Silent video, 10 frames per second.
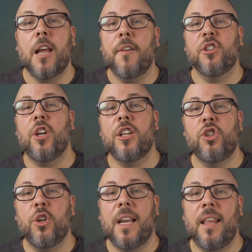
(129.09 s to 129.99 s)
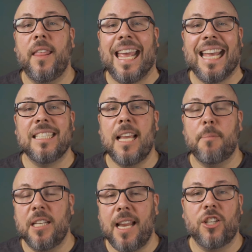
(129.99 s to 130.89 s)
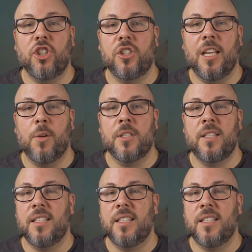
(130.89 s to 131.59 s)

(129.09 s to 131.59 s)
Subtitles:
Now, if you're trying to shoot anything except an action sequence,